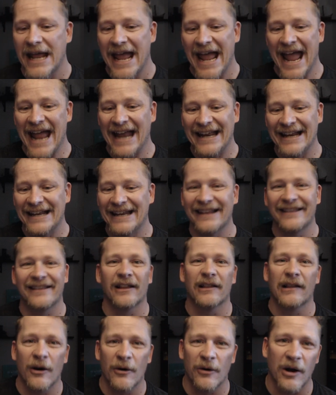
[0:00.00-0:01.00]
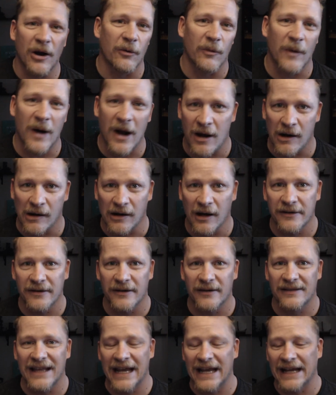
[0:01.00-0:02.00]
and he did the logo wrong on your
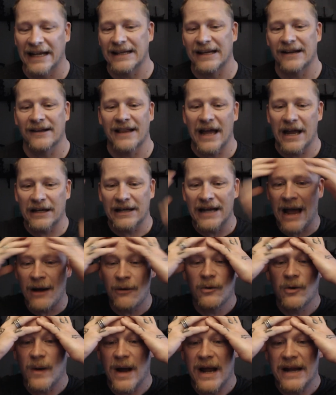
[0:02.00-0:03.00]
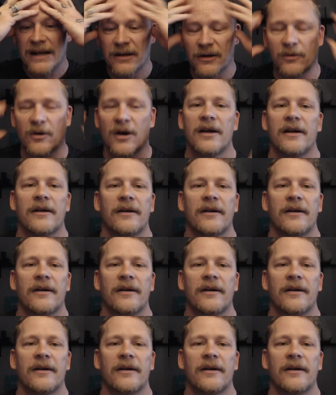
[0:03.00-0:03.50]
thing, and you're like, now what do I do?